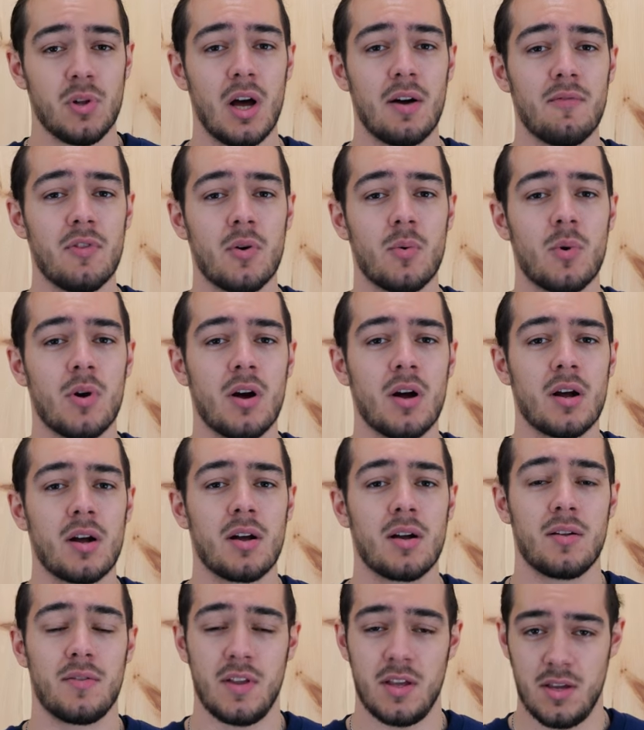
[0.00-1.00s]
love the work
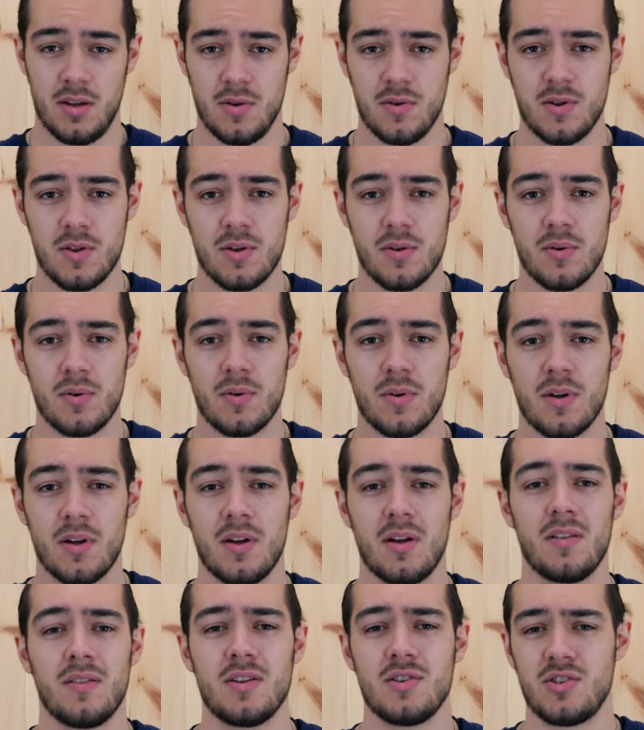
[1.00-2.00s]
that you do,
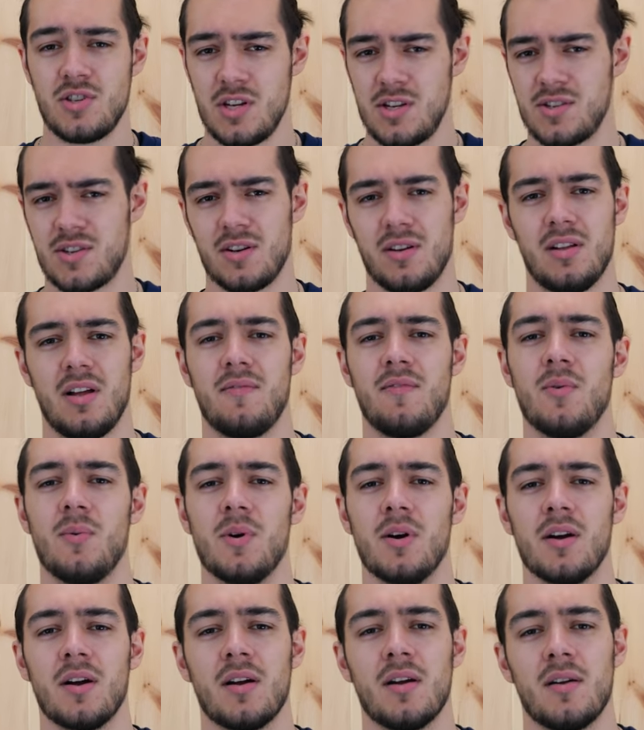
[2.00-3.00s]
then she's gonna love the
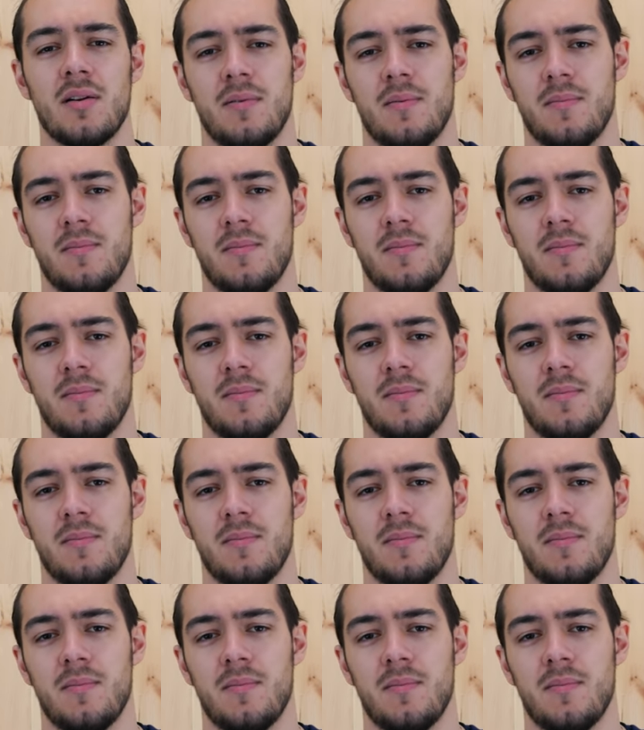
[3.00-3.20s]
work.